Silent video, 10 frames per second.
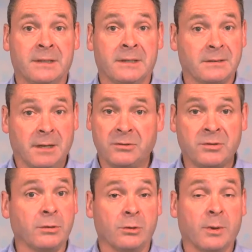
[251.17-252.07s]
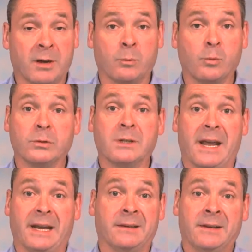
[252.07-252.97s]
not two, but on one
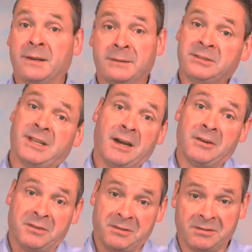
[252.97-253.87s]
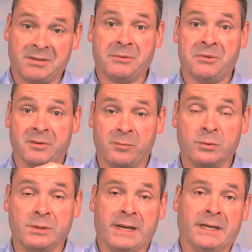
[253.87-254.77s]
leg. Stairs is a series of
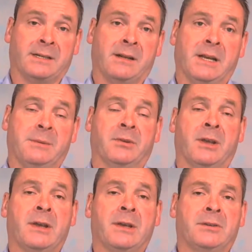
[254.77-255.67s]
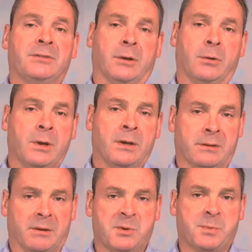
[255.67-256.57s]
one-legged climbs. So
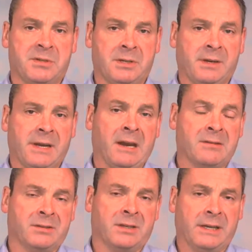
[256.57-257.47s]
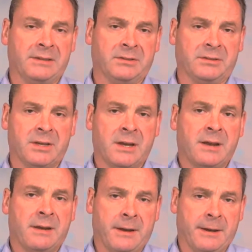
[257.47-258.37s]
there are specific exercises,
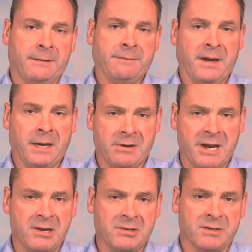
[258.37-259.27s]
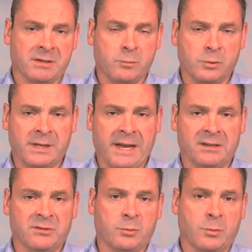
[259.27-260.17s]
variations of
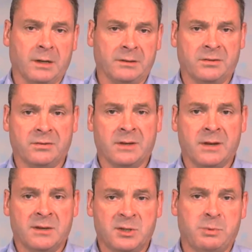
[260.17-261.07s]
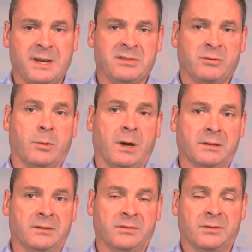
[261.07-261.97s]
one-legged squats, split
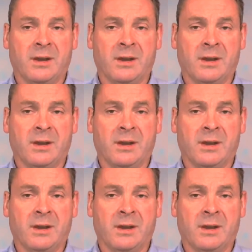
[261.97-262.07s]
squats,